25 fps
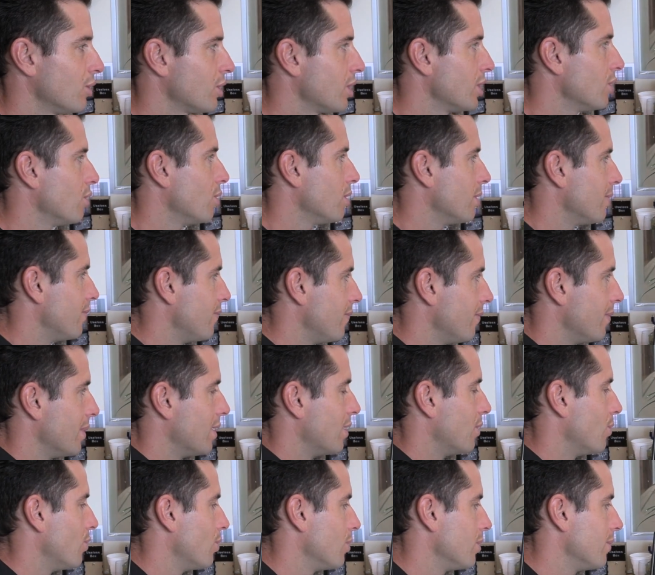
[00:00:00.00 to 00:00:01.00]
look at all
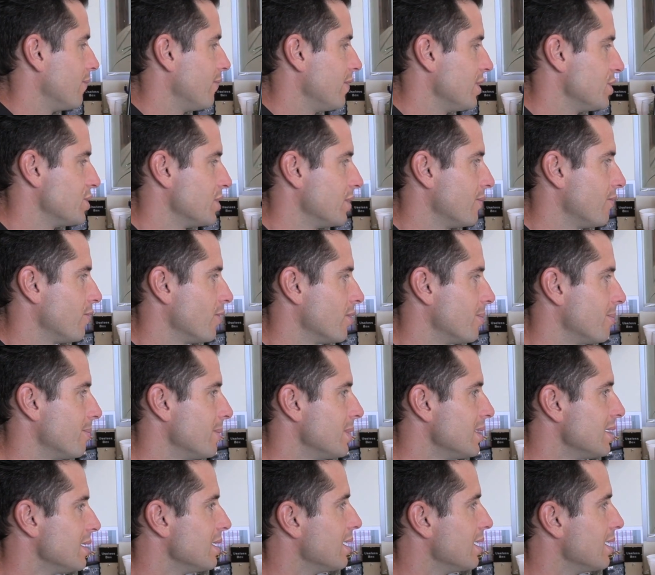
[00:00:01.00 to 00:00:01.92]
the vision from